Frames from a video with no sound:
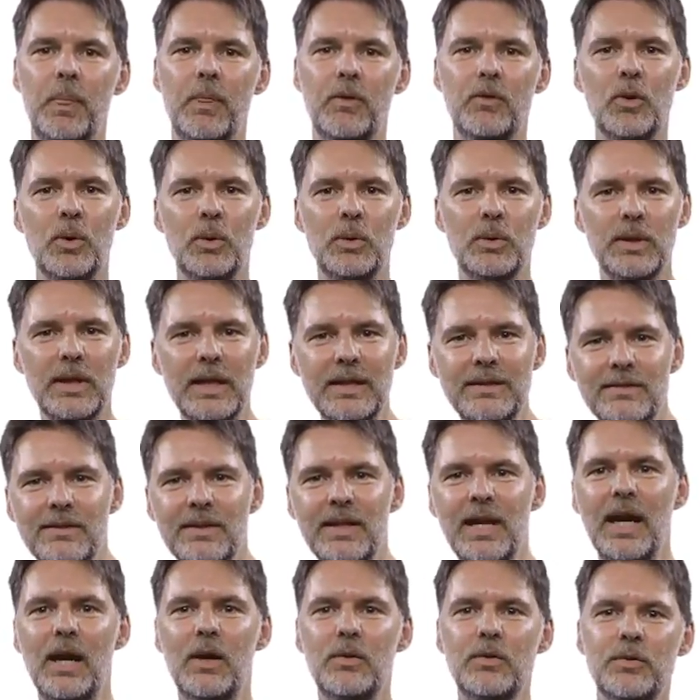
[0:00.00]
So let's
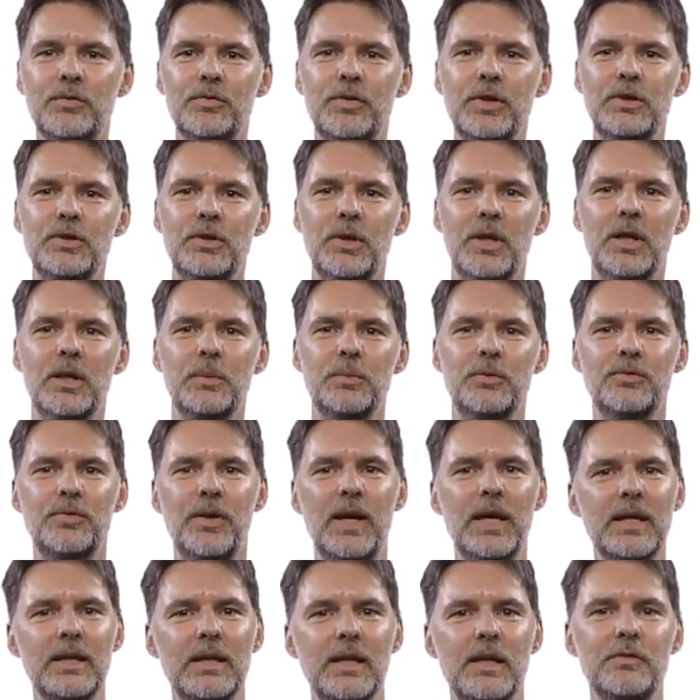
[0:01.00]
see how the feature helps
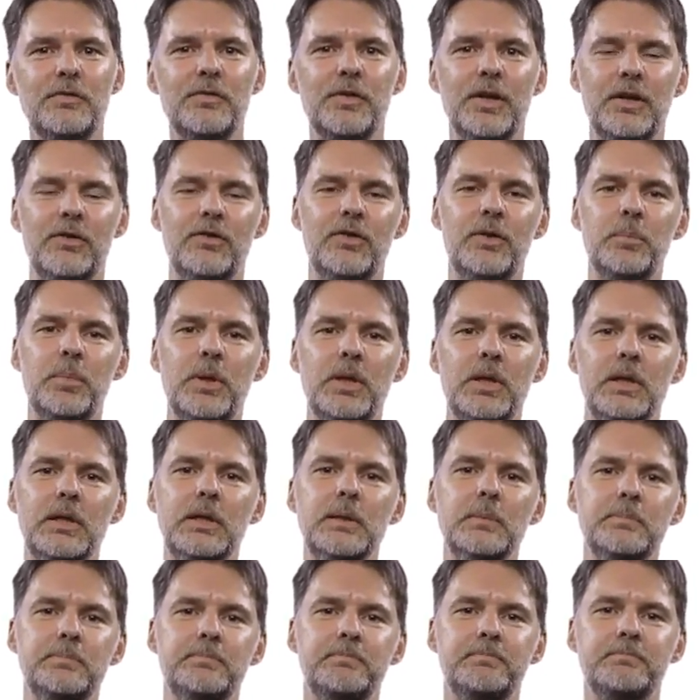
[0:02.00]
find and fix the bug.